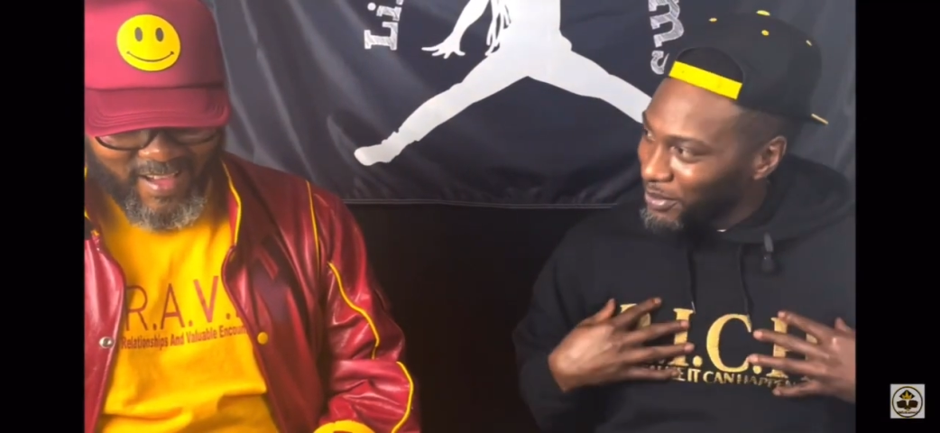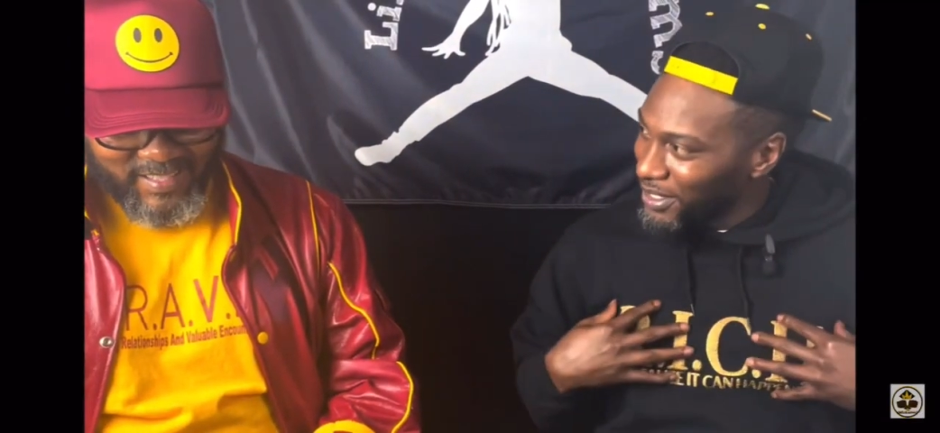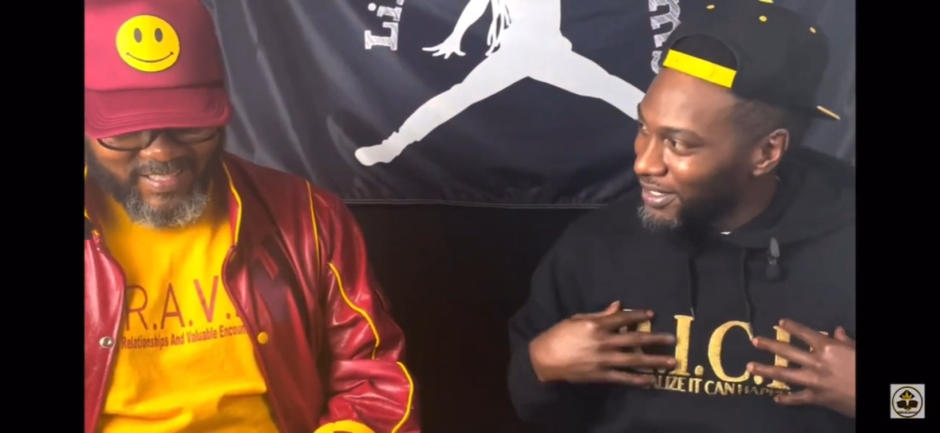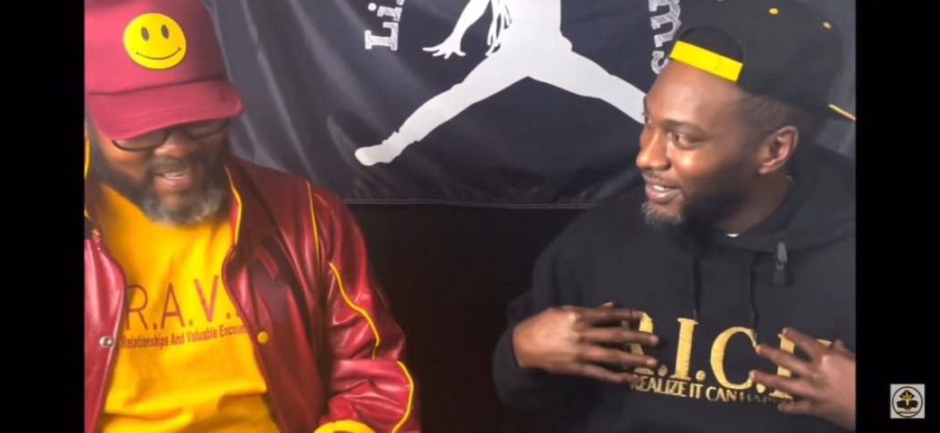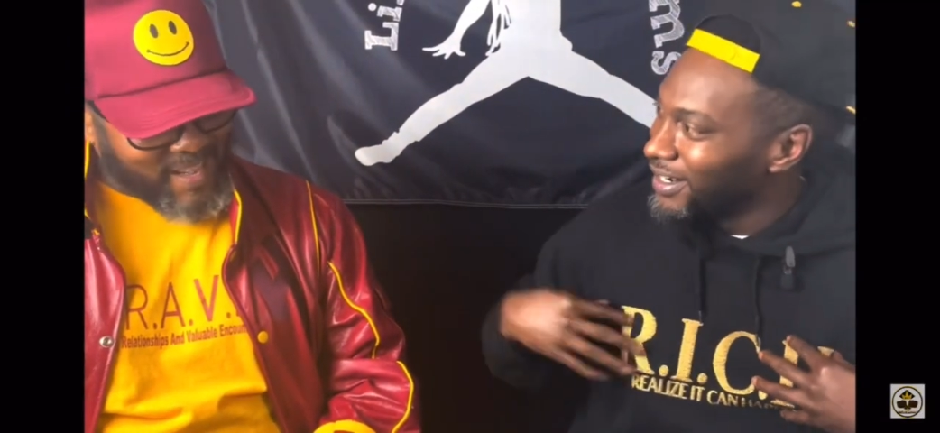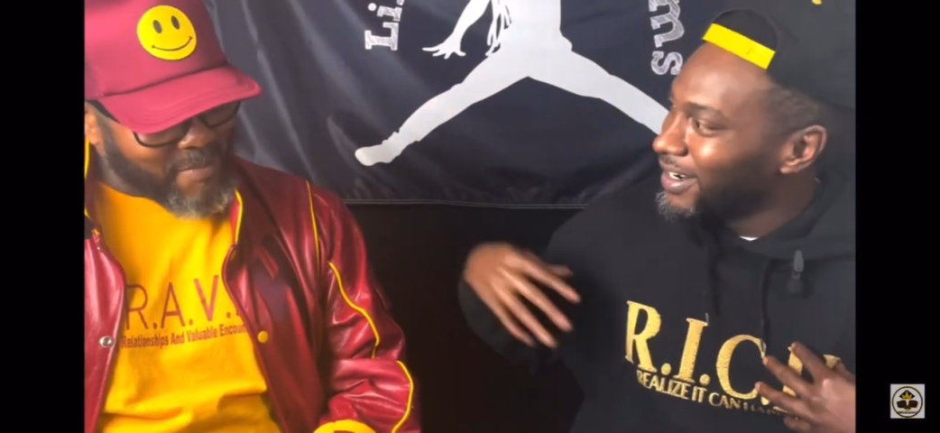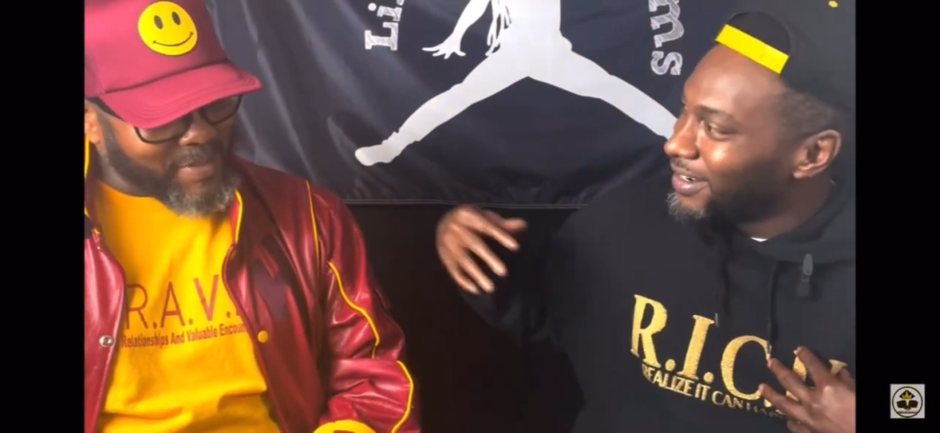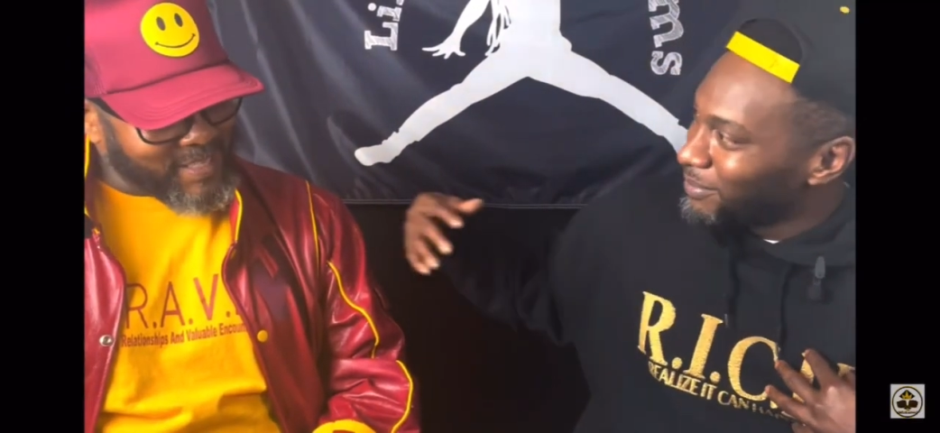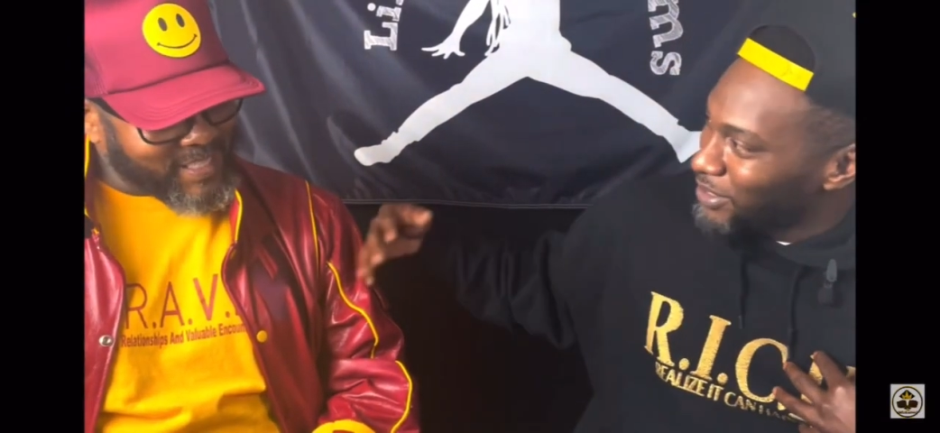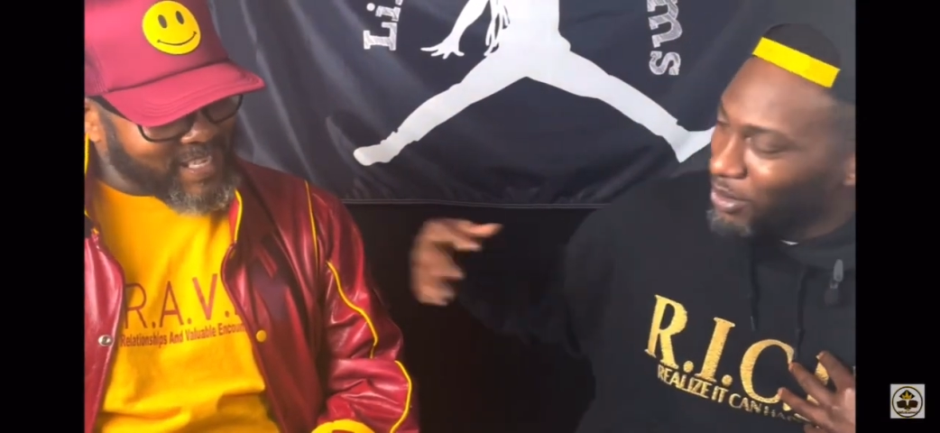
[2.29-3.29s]
I see.
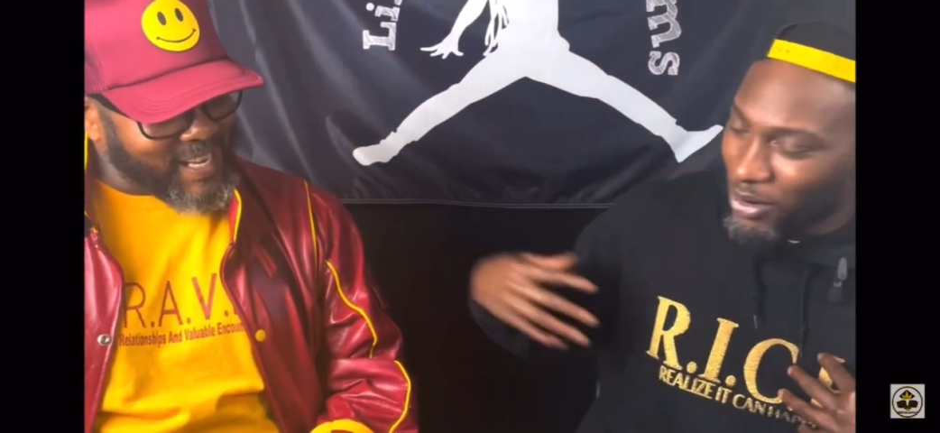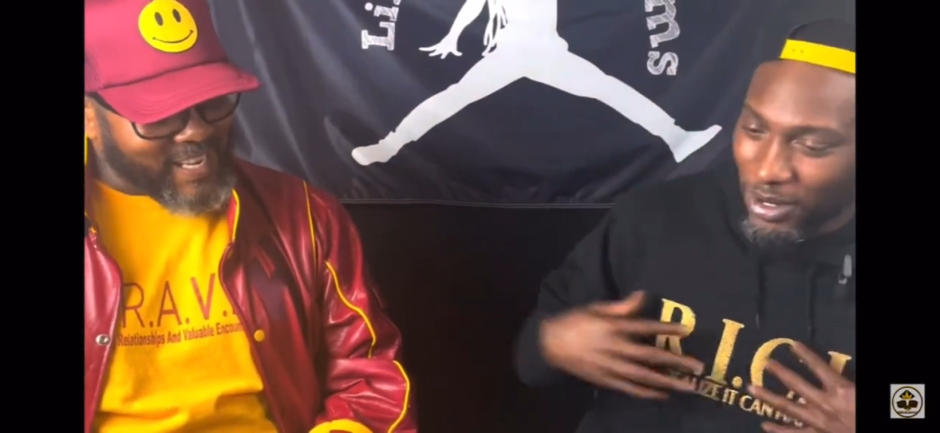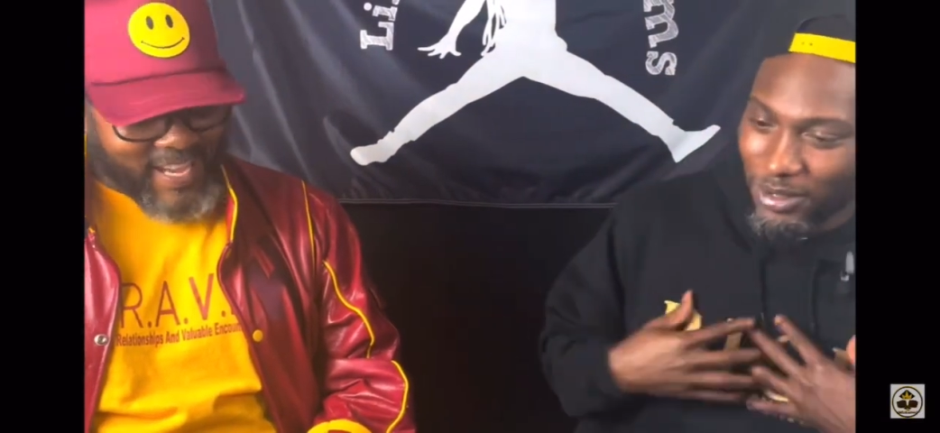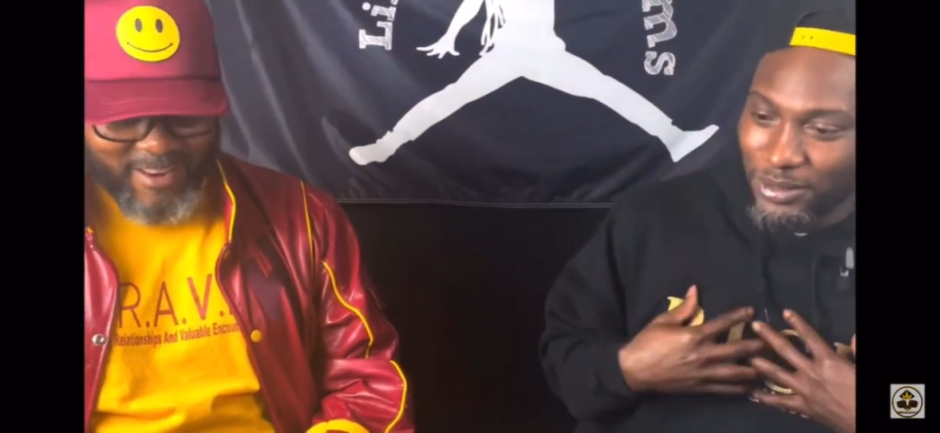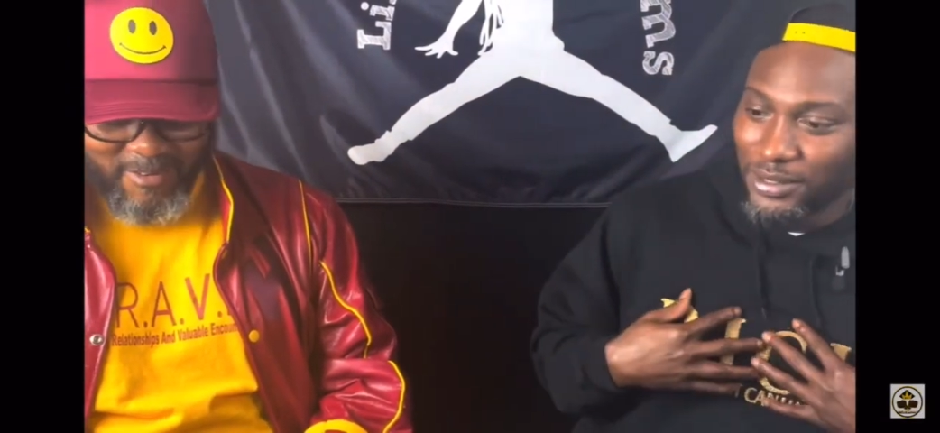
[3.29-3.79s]
I've been so hold on.